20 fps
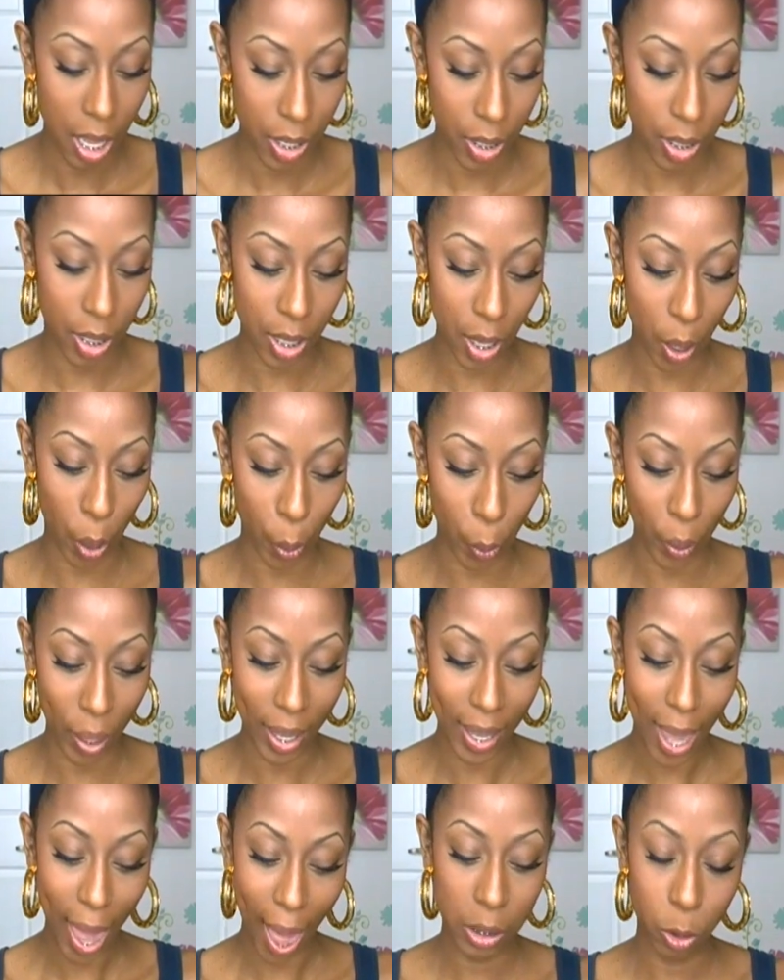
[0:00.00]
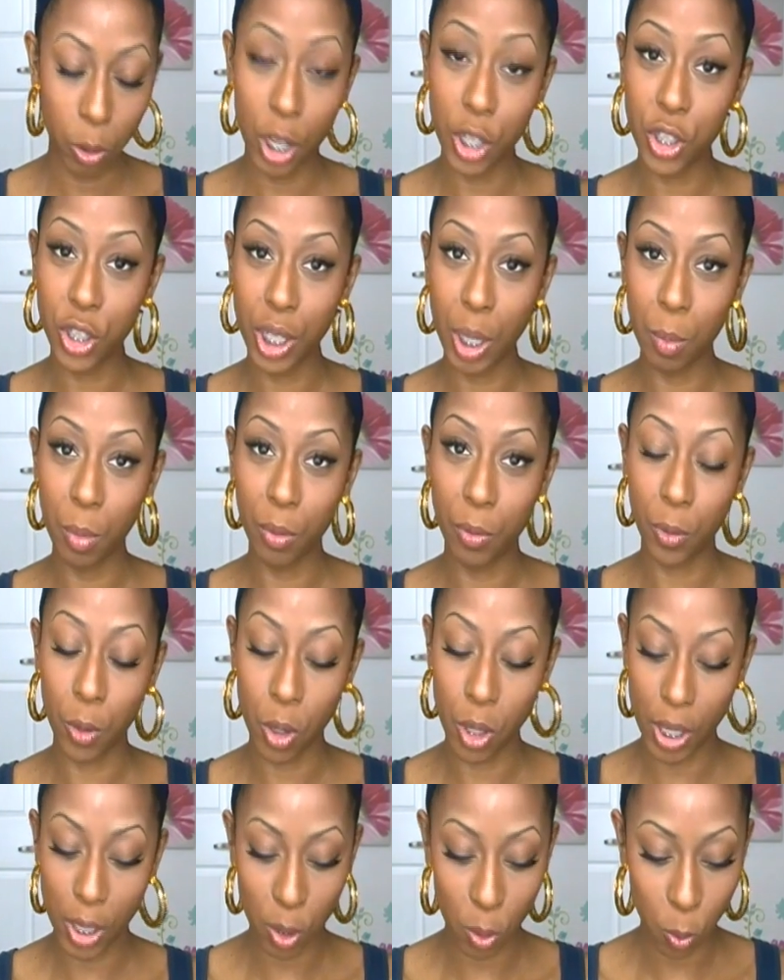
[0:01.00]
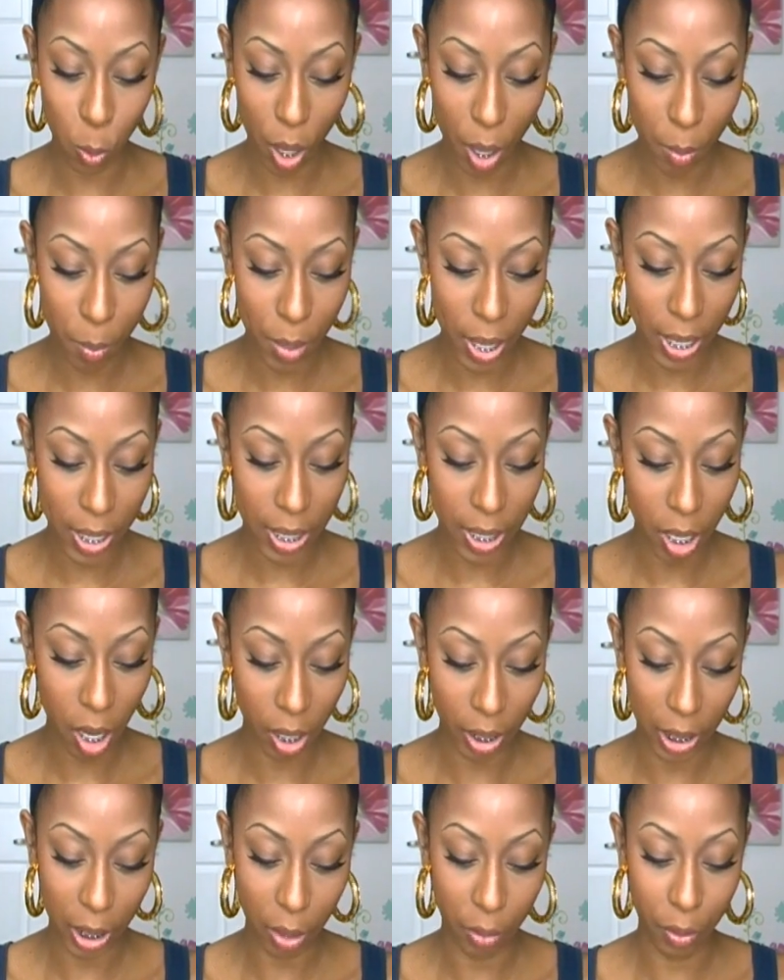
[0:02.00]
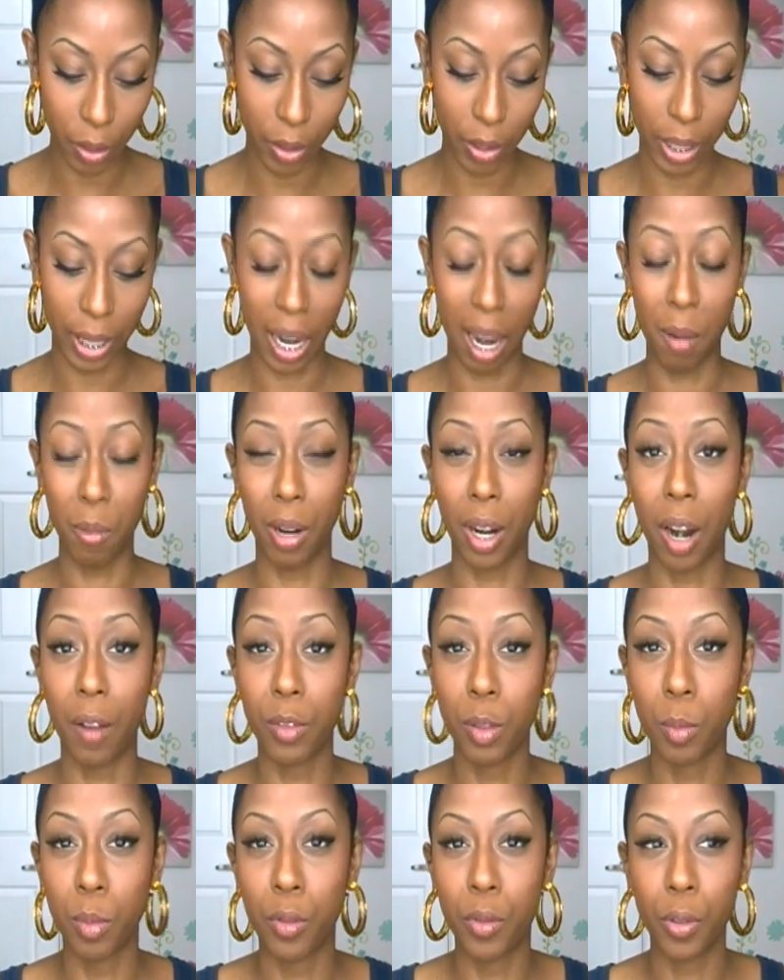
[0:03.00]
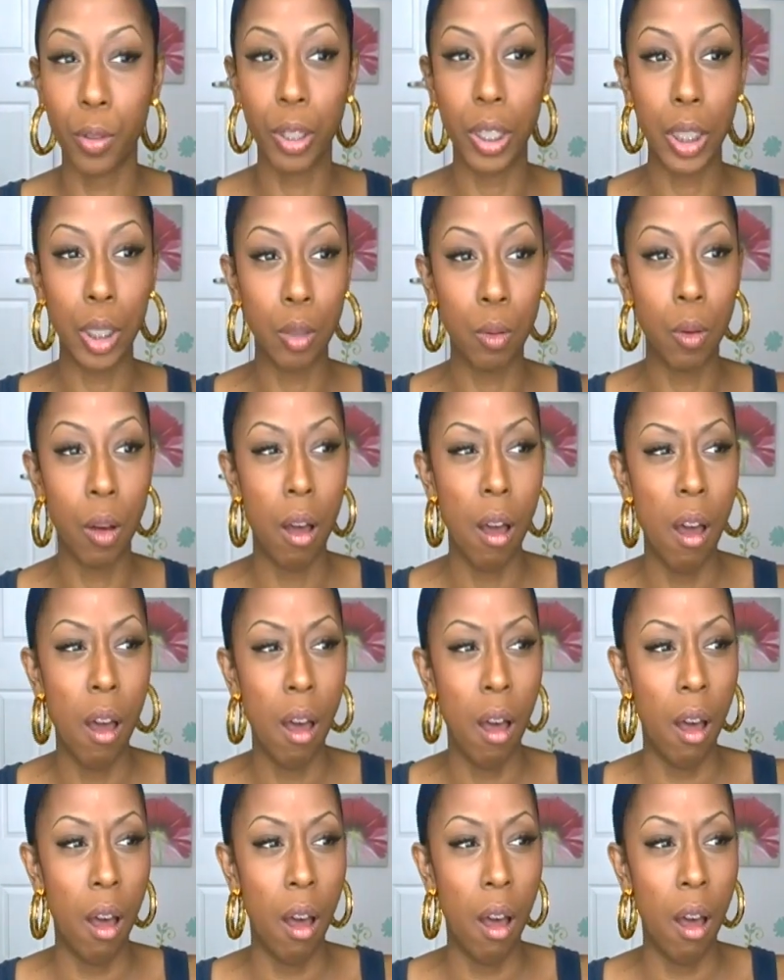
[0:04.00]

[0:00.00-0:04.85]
So, question number four is what makes talking in front of the camera comfortable for you?